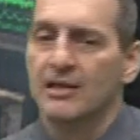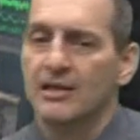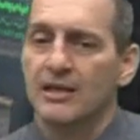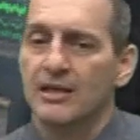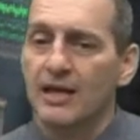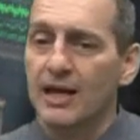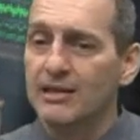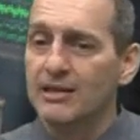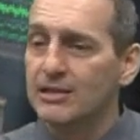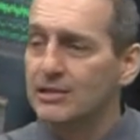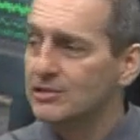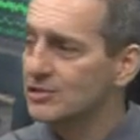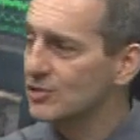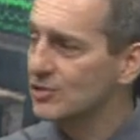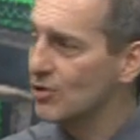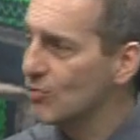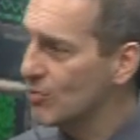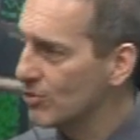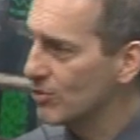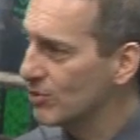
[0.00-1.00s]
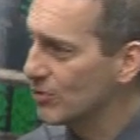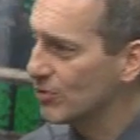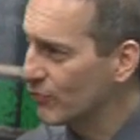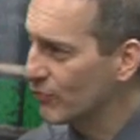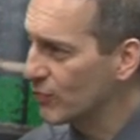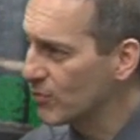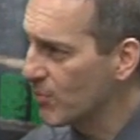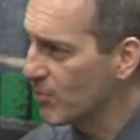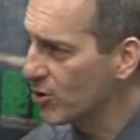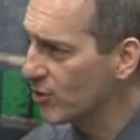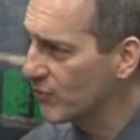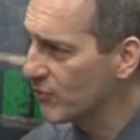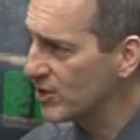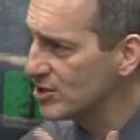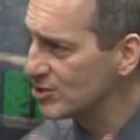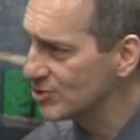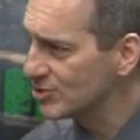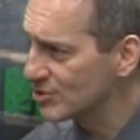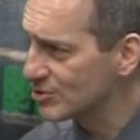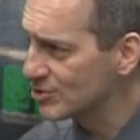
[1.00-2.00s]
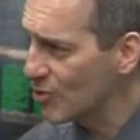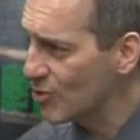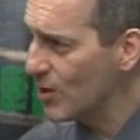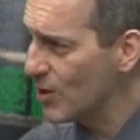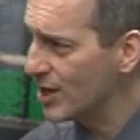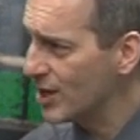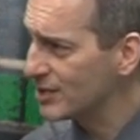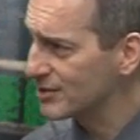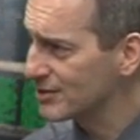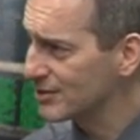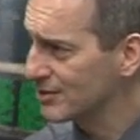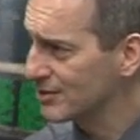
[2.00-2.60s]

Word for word: And then so, for motivation, so what?